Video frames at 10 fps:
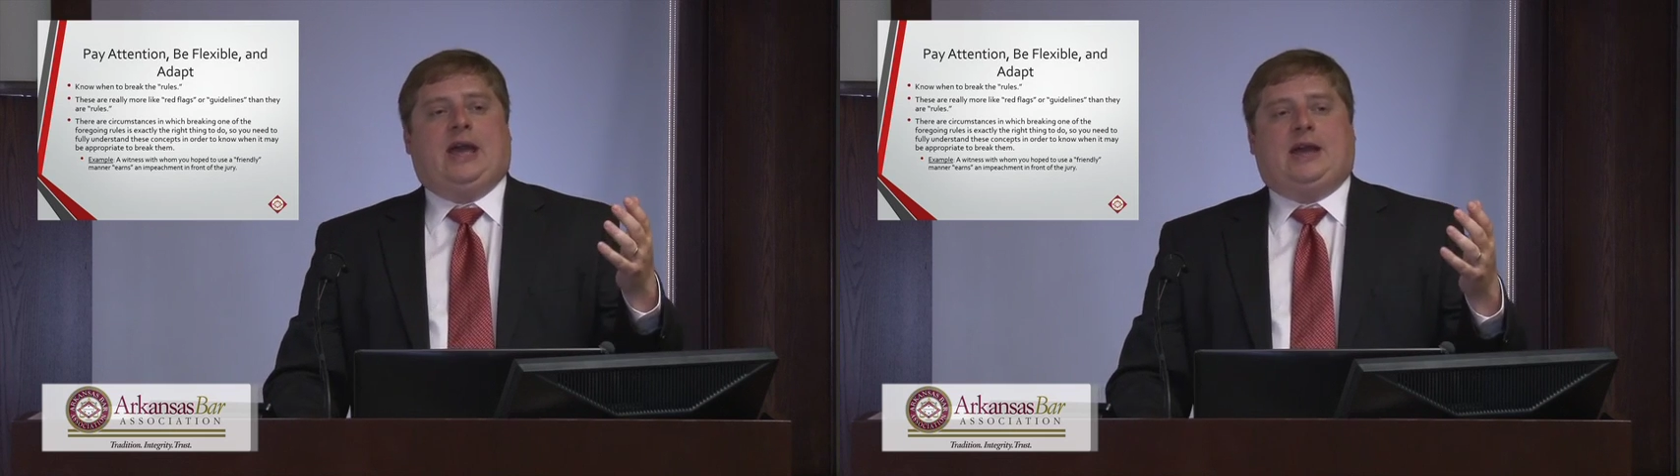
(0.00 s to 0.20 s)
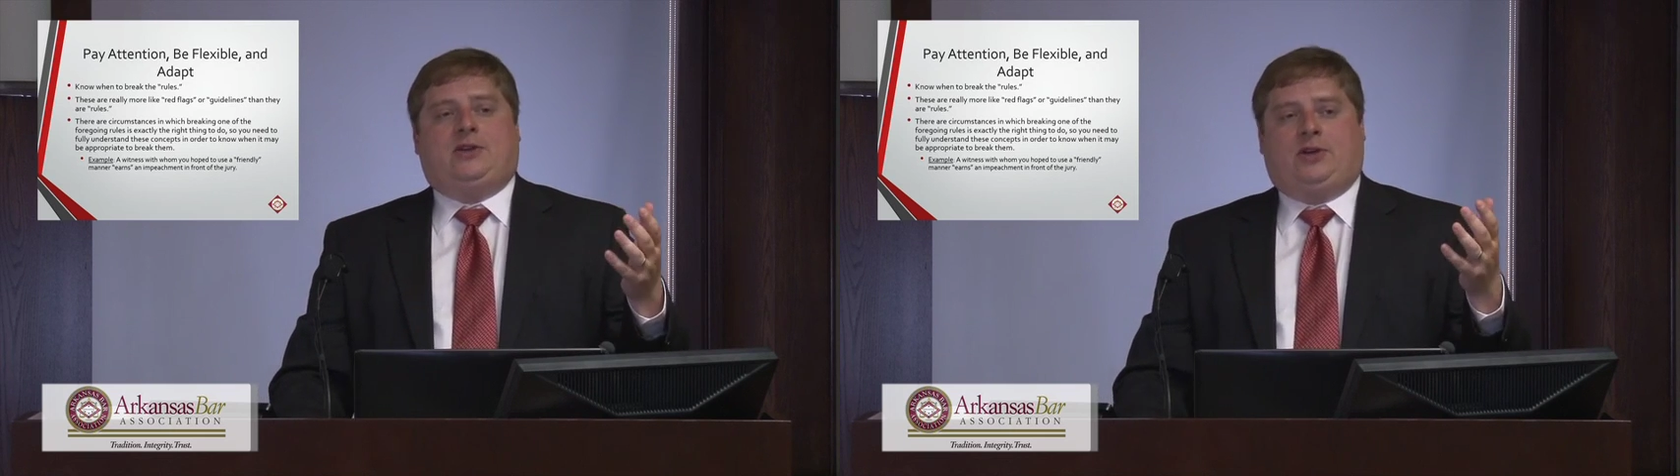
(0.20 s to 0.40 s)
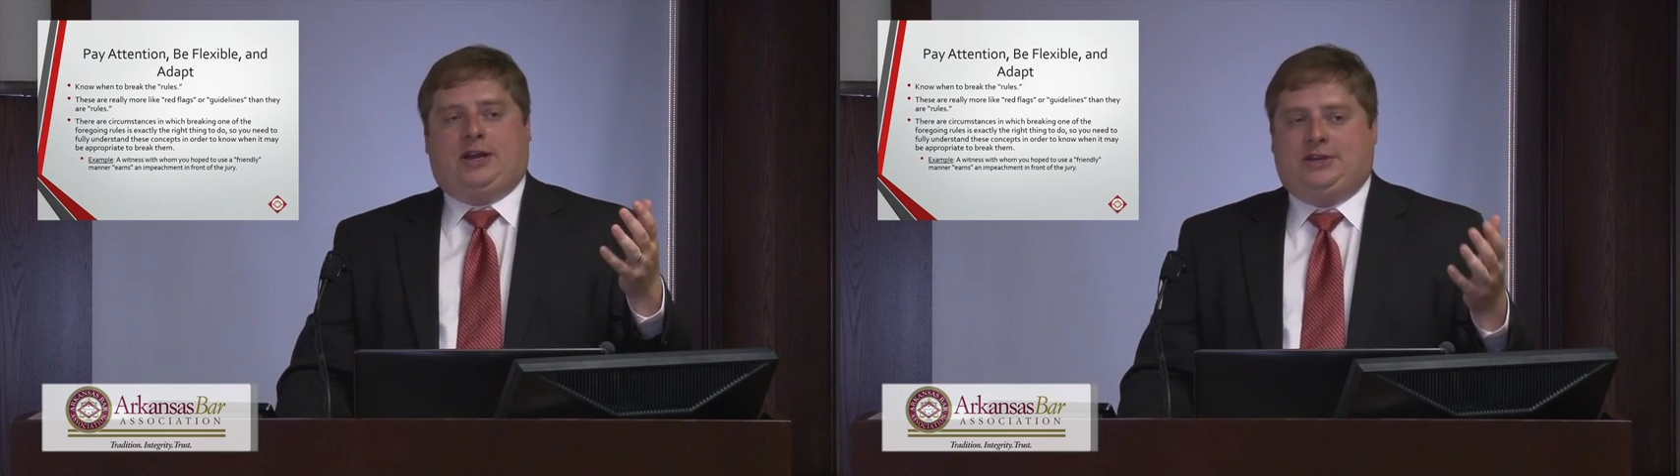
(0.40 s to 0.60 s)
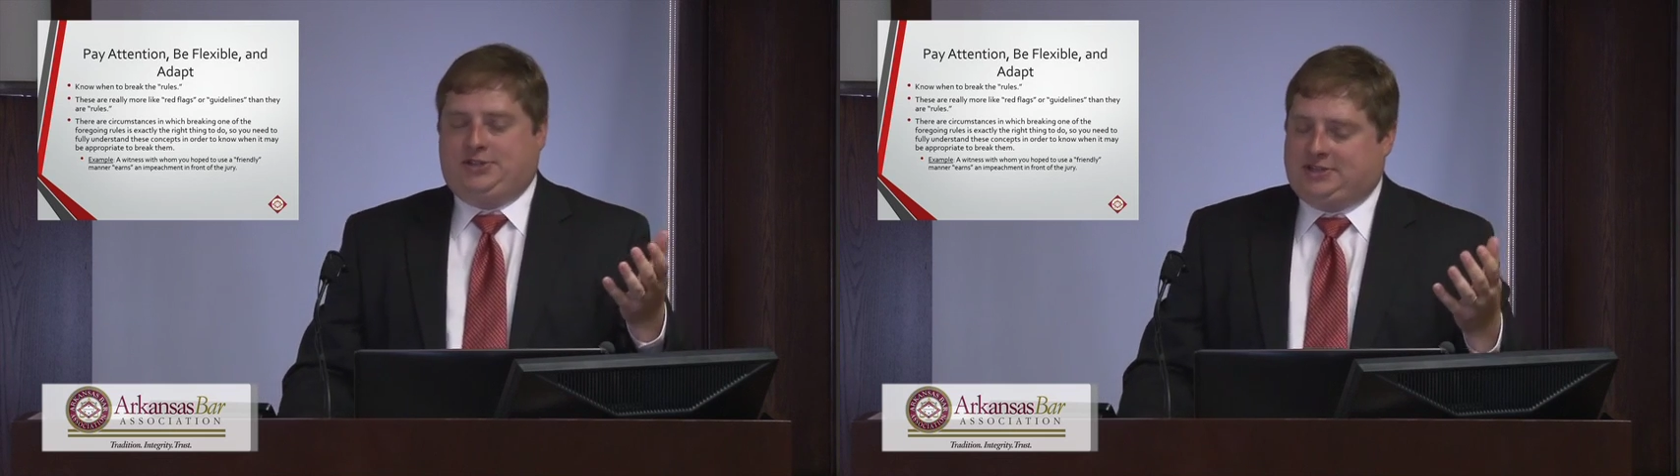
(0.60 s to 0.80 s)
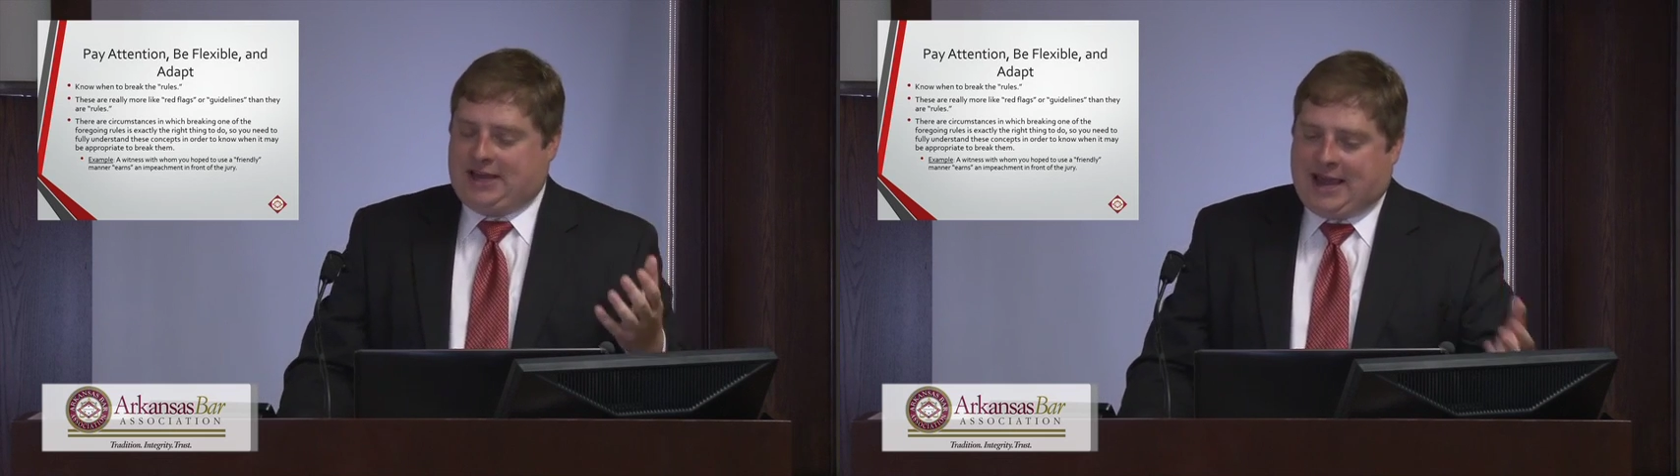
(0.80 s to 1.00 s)
and you're going to
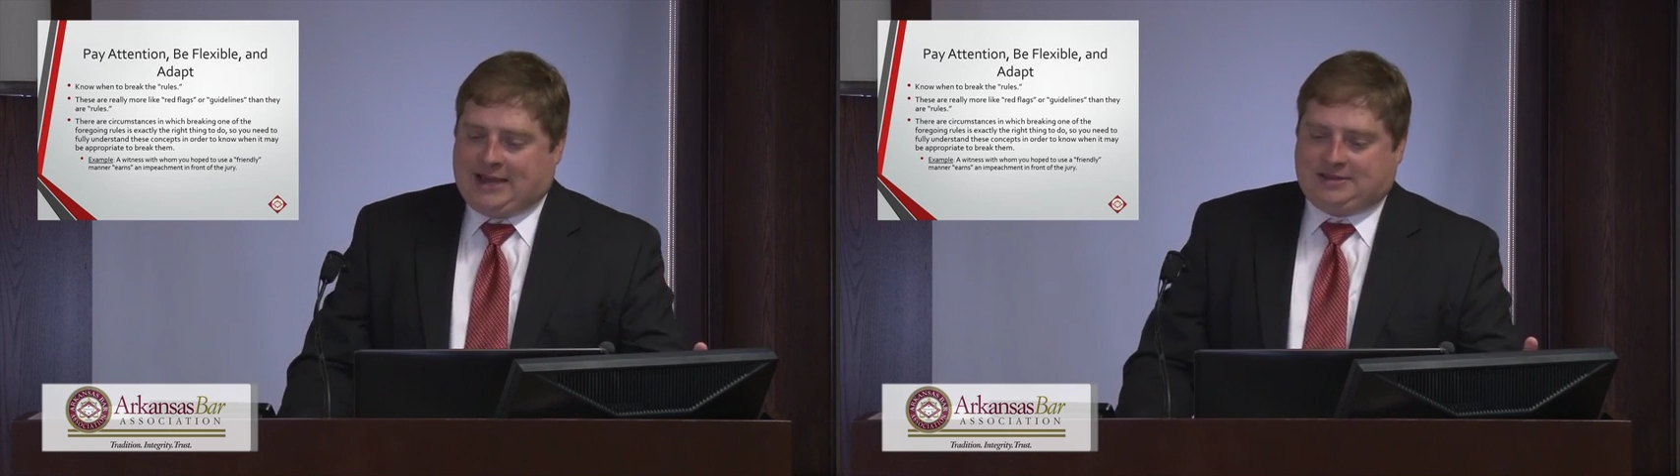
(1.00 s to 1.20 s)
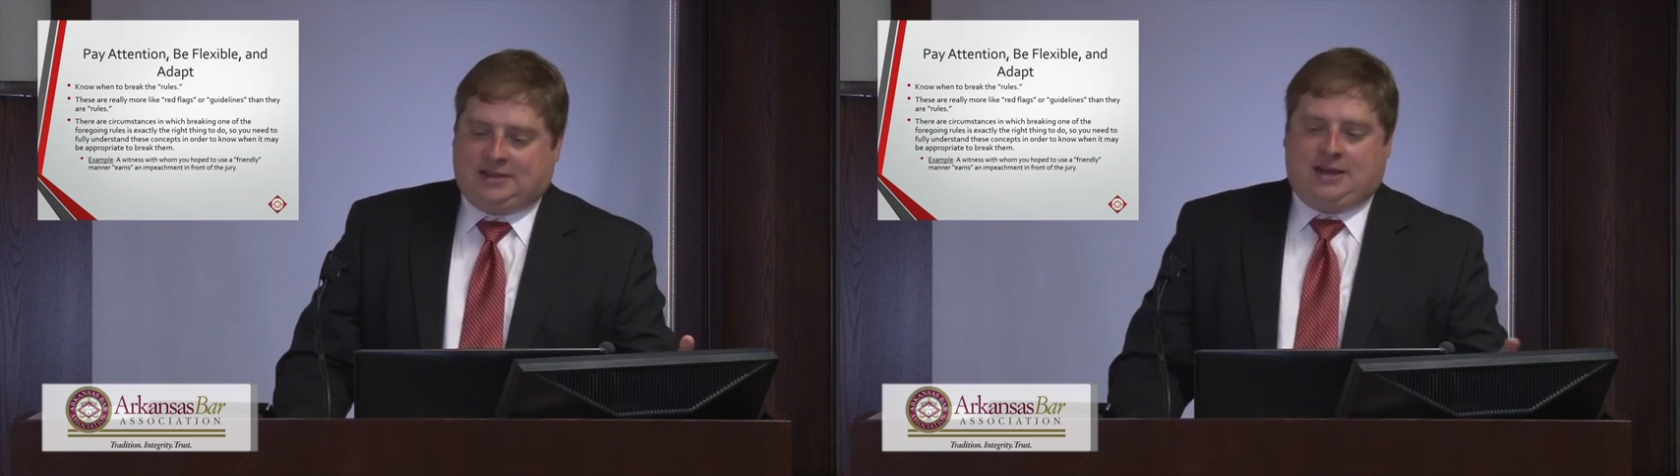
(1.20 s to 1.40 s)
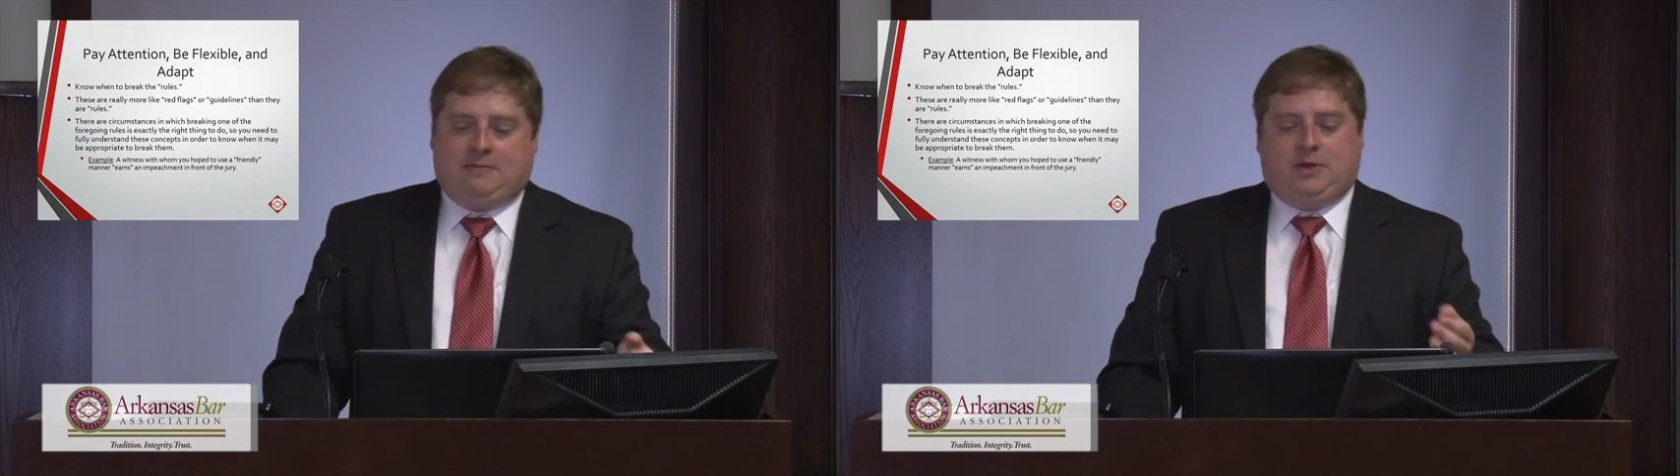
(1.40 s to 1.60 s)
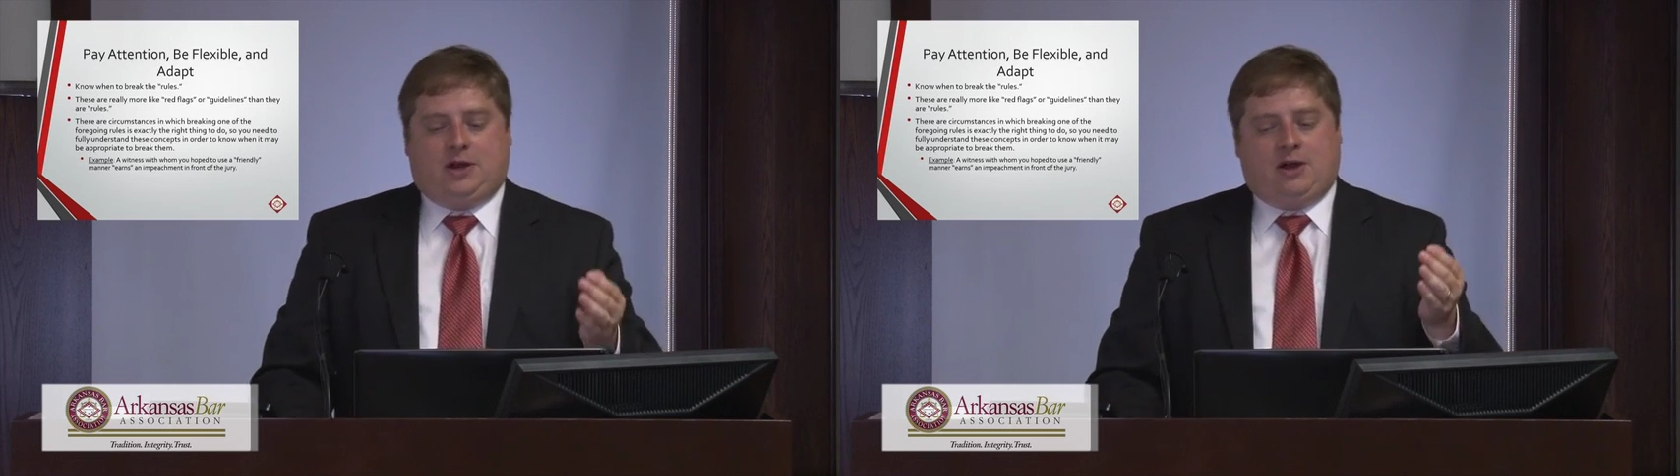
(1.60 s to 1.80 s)
just ask them,